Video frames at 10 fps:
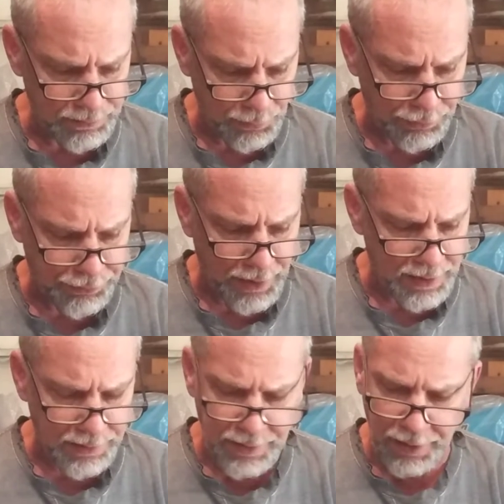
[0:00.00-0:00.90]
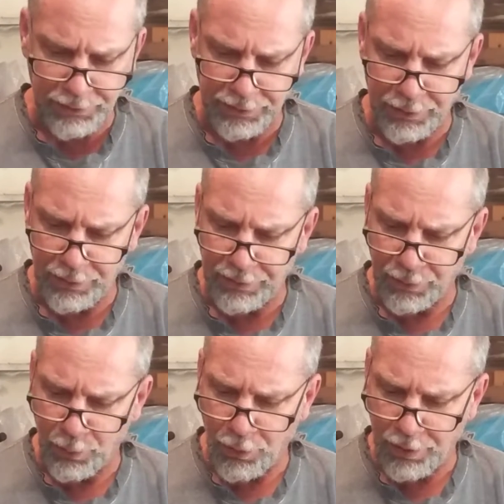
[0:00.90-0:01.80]
who were tried and executed
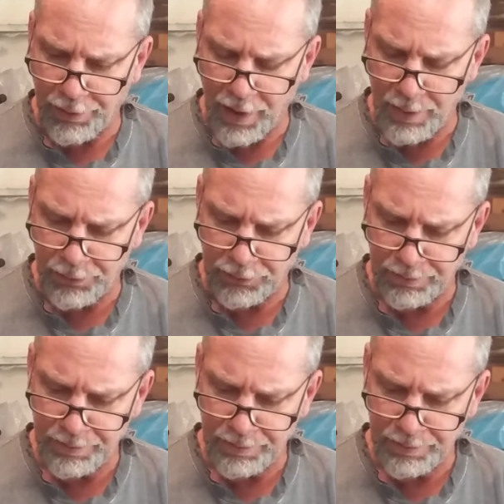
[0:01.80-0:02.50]
for war crimes.